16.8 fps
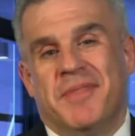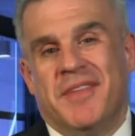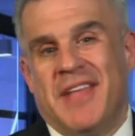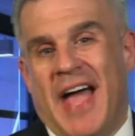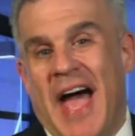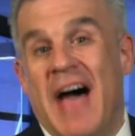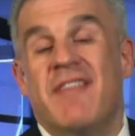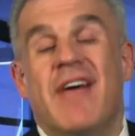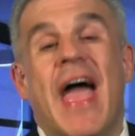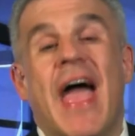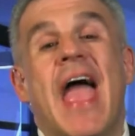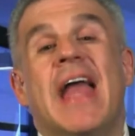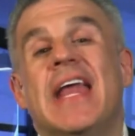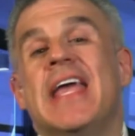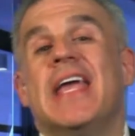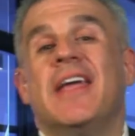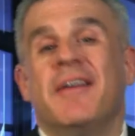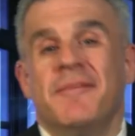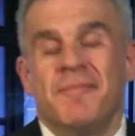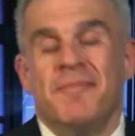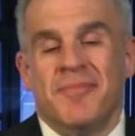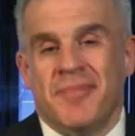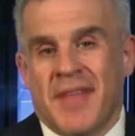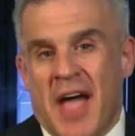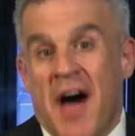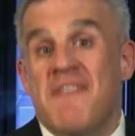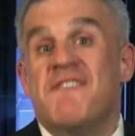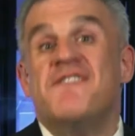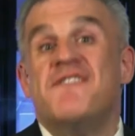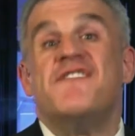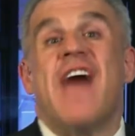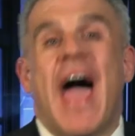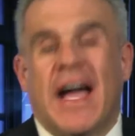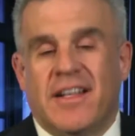have any
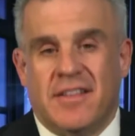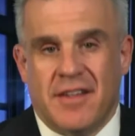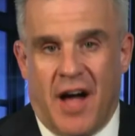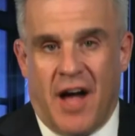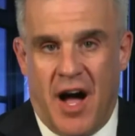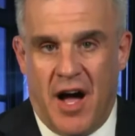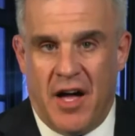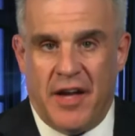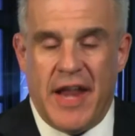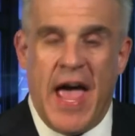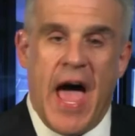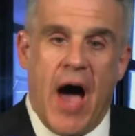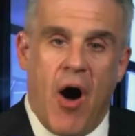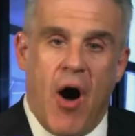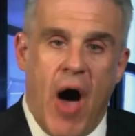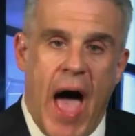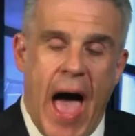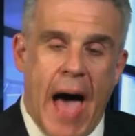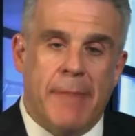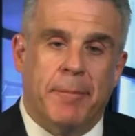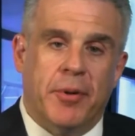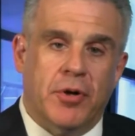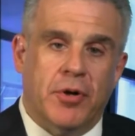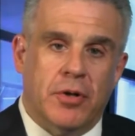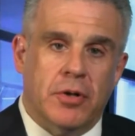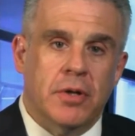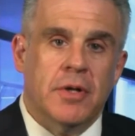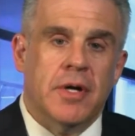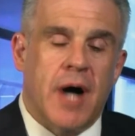effect on how Apple